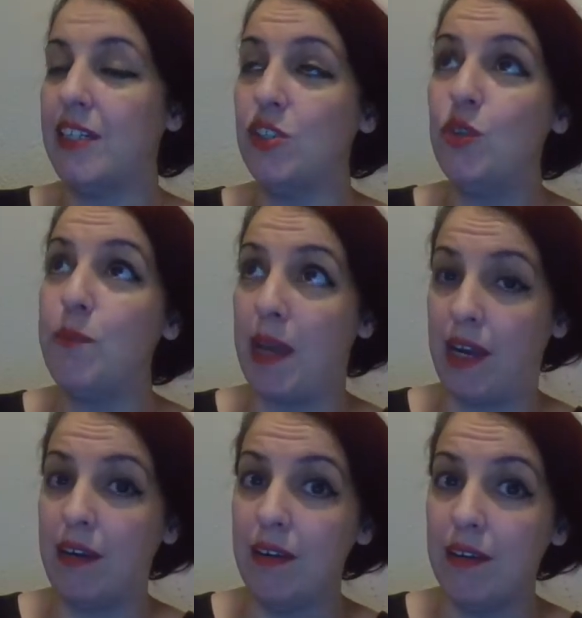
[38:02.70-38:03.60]
tattoo
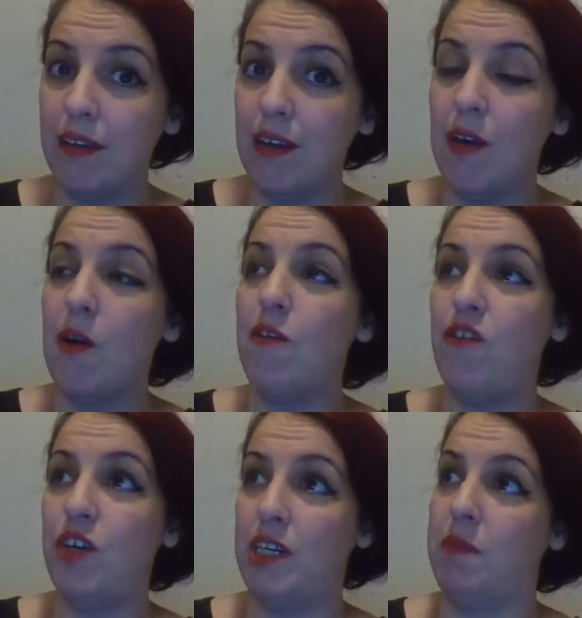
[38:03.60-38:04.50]
made
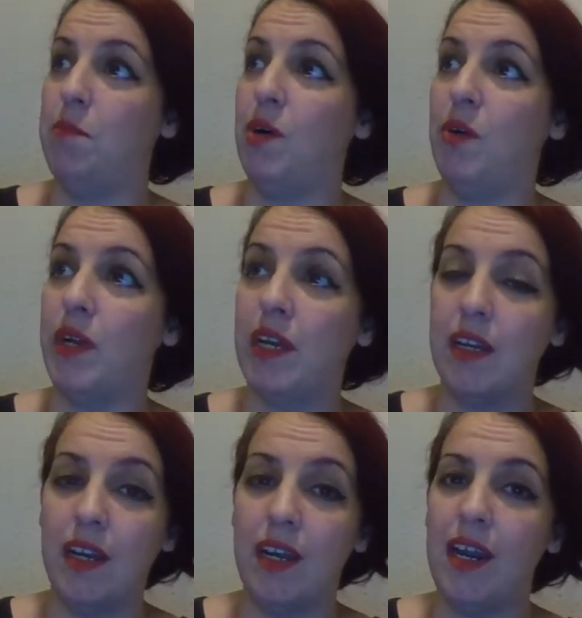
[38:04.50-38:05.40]
for David Bowie.
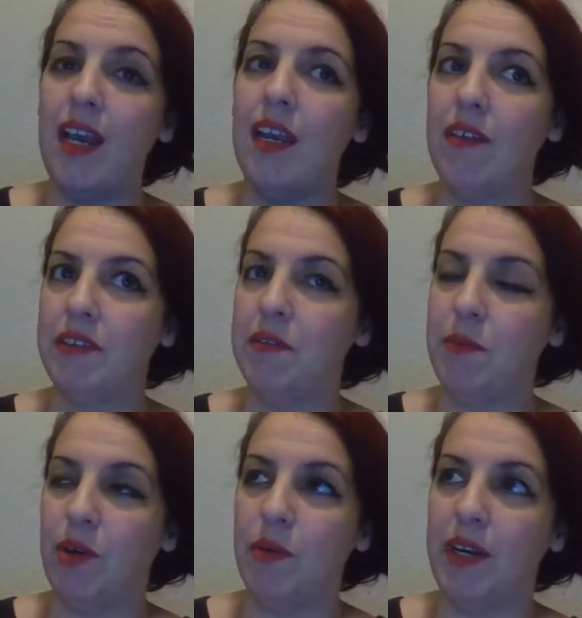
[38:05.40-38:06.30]
And I love David
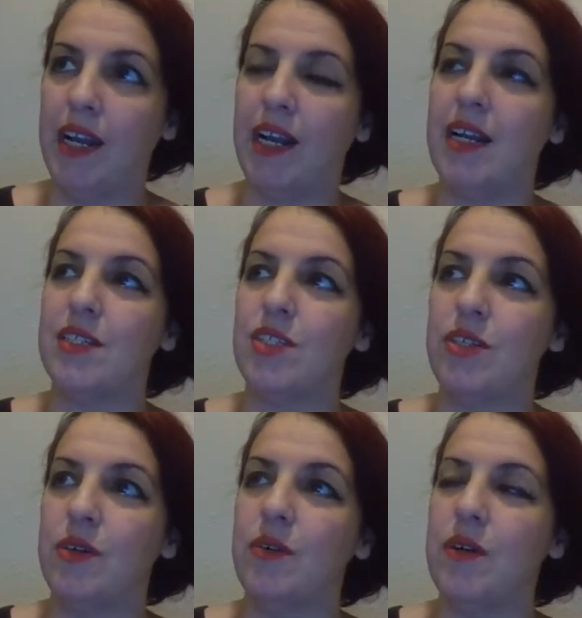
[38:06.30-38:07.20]
Bowie, and I was
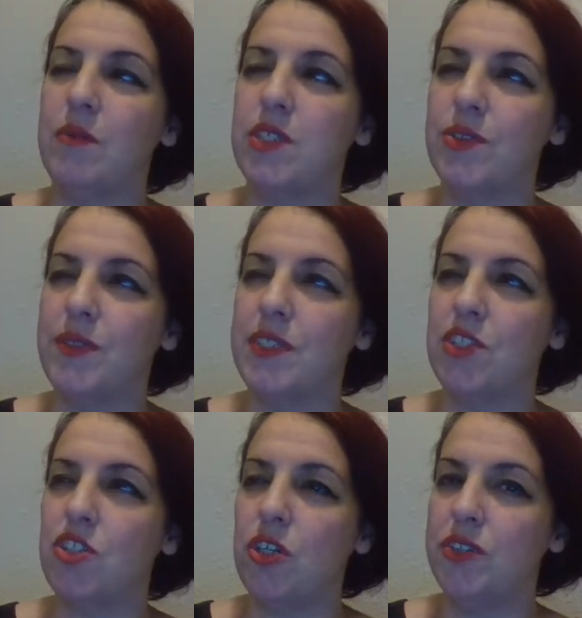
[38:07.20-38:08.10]
so
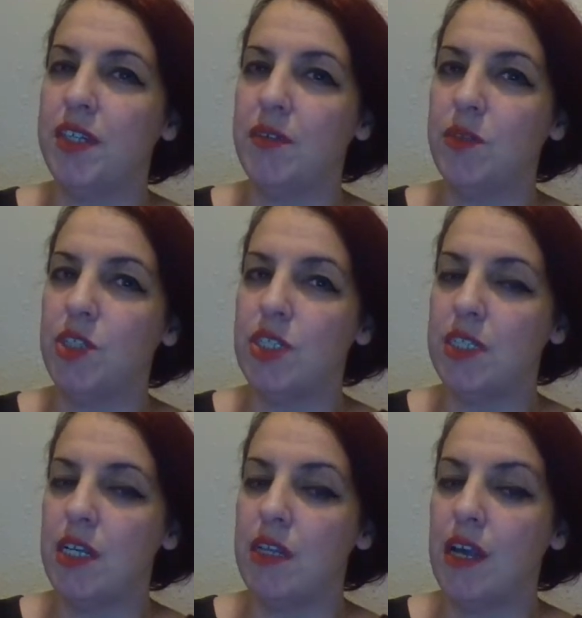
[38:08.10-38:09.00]
insulted when she
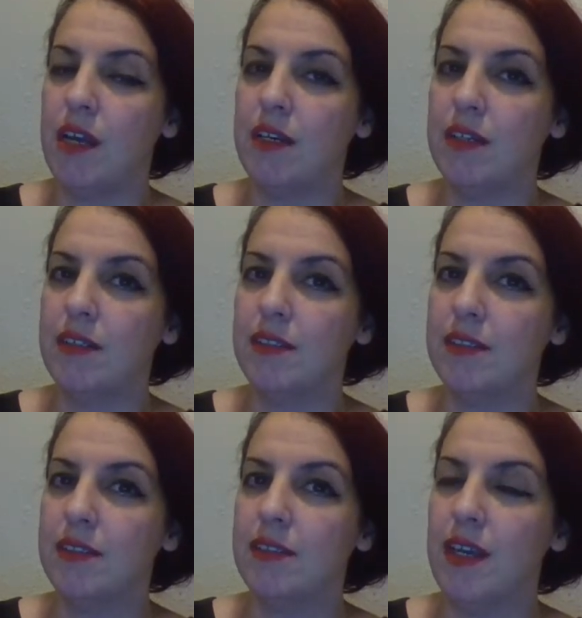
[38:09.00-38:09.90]
said that.
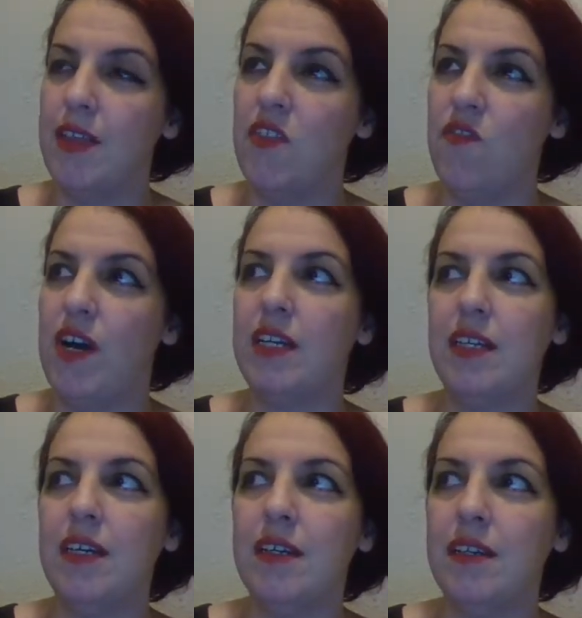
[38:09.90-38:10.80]
And the fact
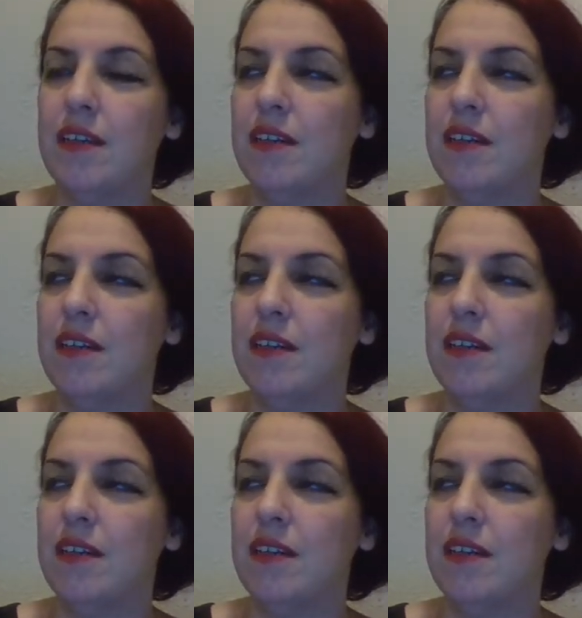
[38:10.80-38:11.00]
that,